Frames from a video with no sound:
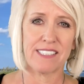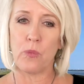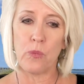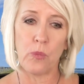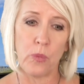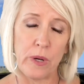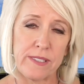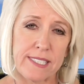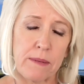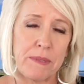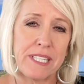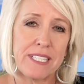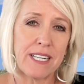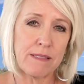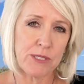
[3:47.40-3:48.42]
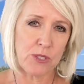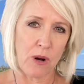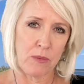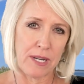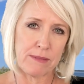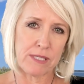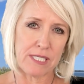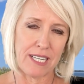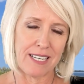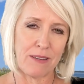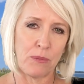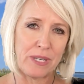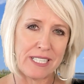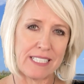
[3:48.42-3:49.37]
When somebody comes to our website,
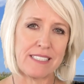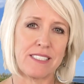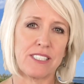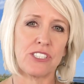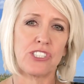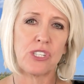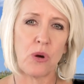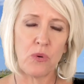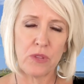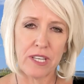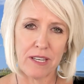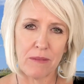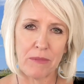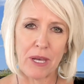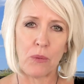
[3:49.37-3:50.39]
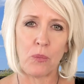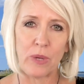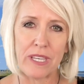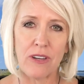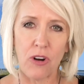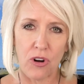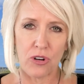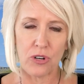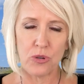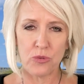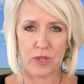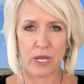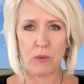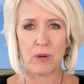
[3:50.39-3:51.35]
we need to show them that we are who
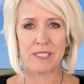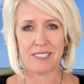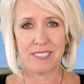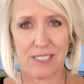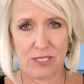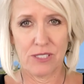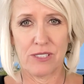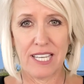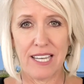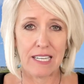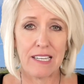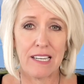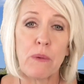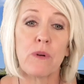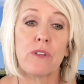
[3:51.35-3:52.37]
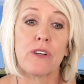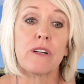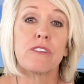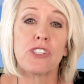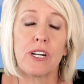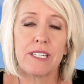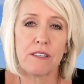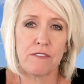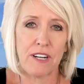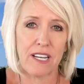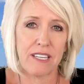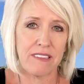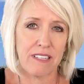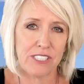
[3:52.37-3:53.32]
they want to get. They're trying to
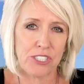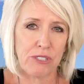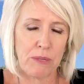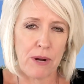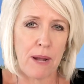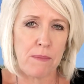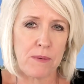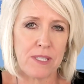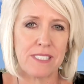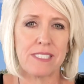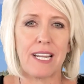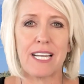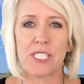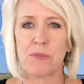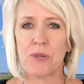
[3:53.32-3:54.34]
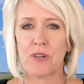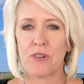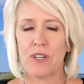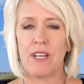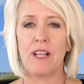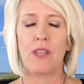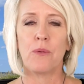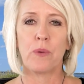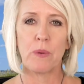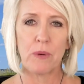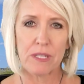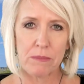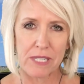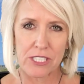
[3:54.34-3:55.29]
find luxury properties in Ashburn. We want
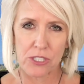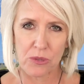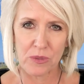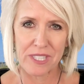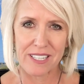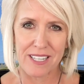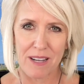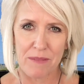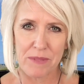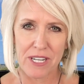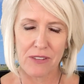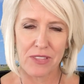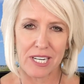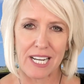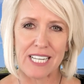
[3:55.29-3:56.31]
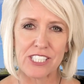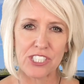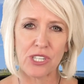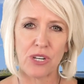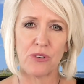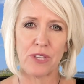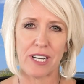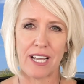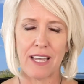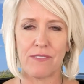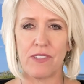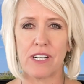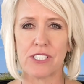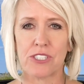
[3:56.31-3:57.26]
to make sure when they come there that I show that I
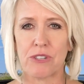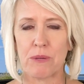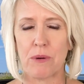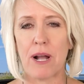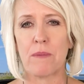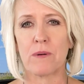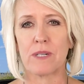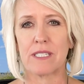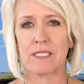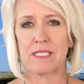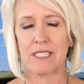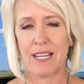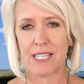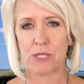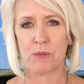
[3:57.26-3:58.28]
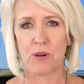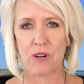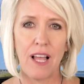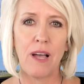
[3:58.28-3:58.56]
have luxury properties in Ashburn.